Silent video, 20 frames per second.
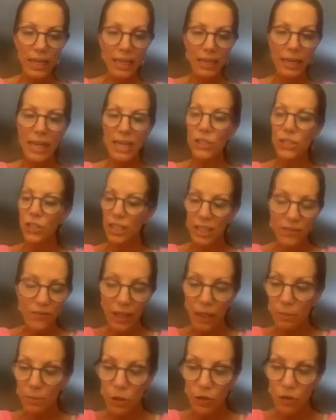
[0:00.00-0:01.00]
She developed
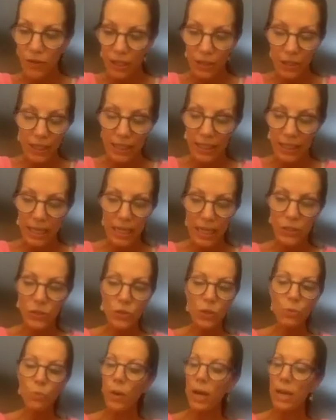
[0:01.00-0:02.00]
ovarian cancer
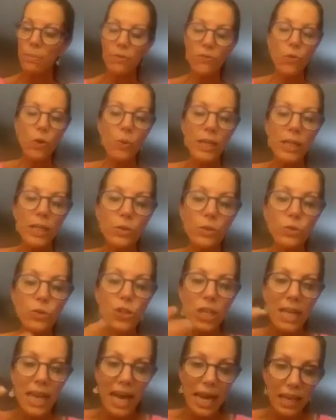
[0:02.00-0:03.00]
way before we knew
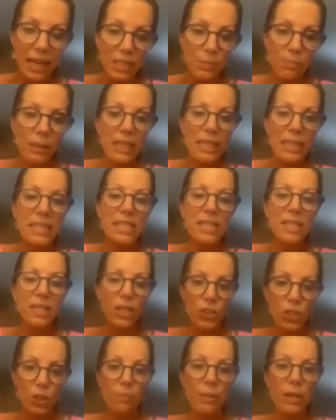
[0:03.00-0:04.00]
genetics played
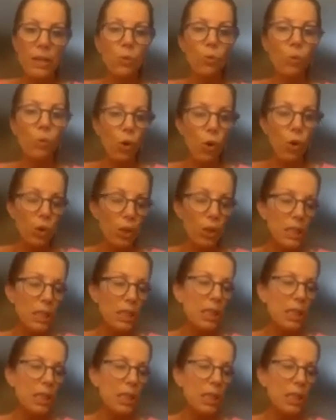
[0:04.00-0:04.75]
such a big role.